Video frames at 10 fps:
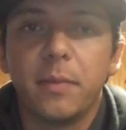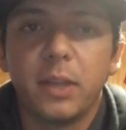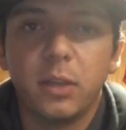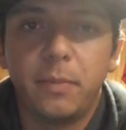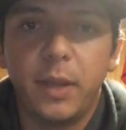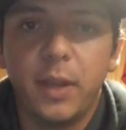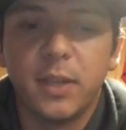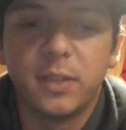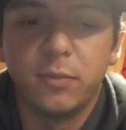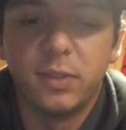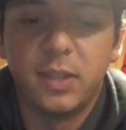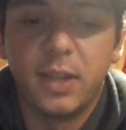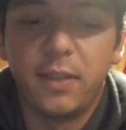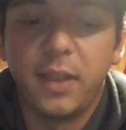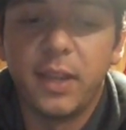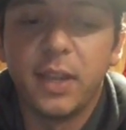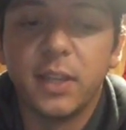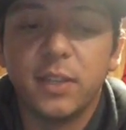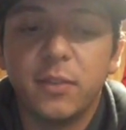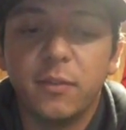into Paris was that they
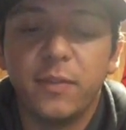needed to